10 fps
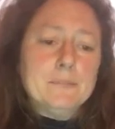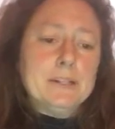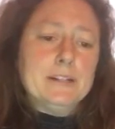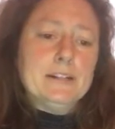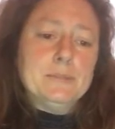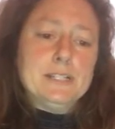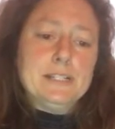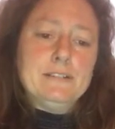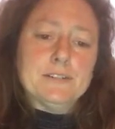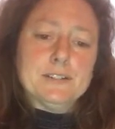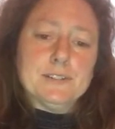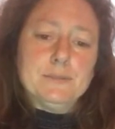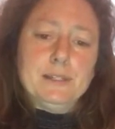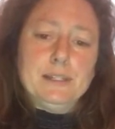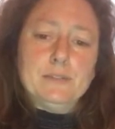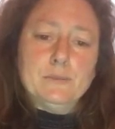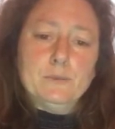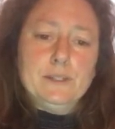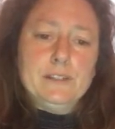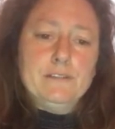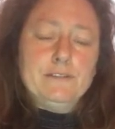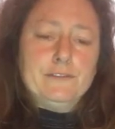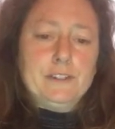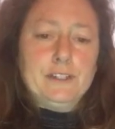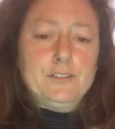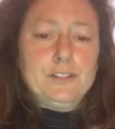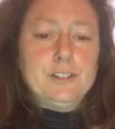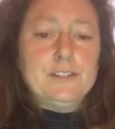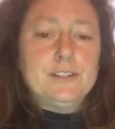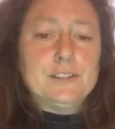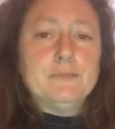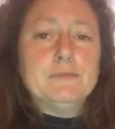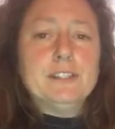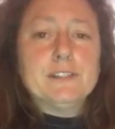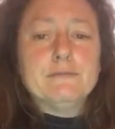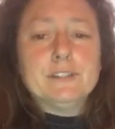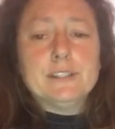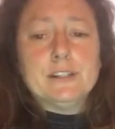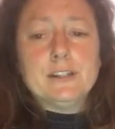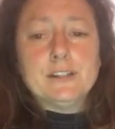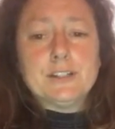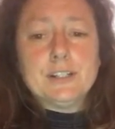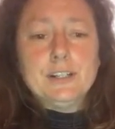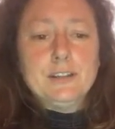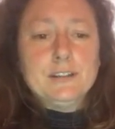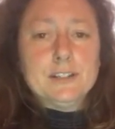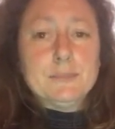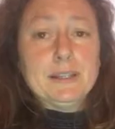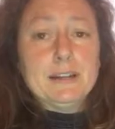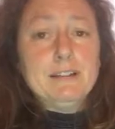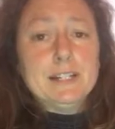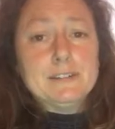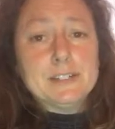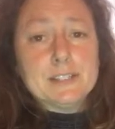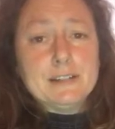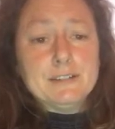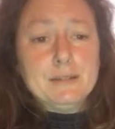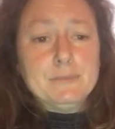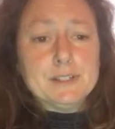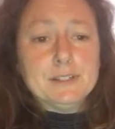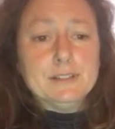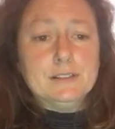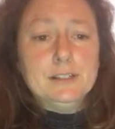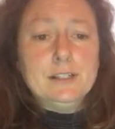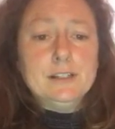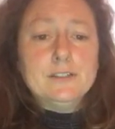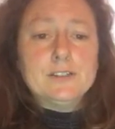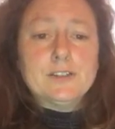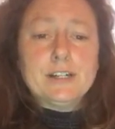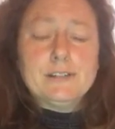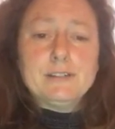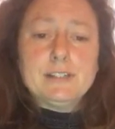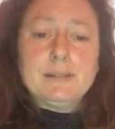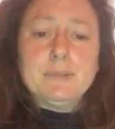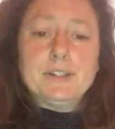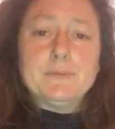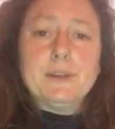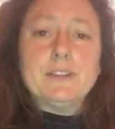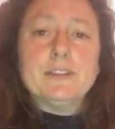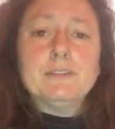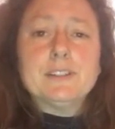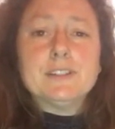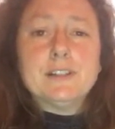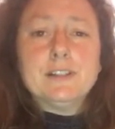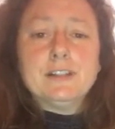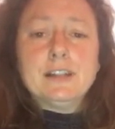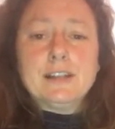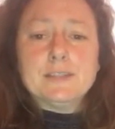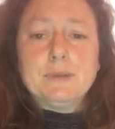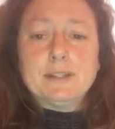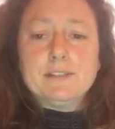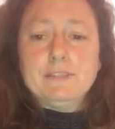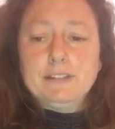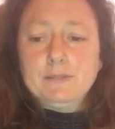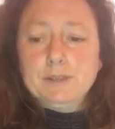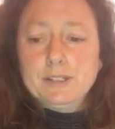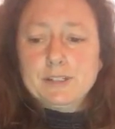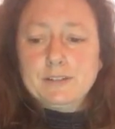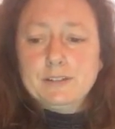But in our materials this week, we've introduced some recent research that's been carried out at Southampton to try to establish whether there are certain aspects of language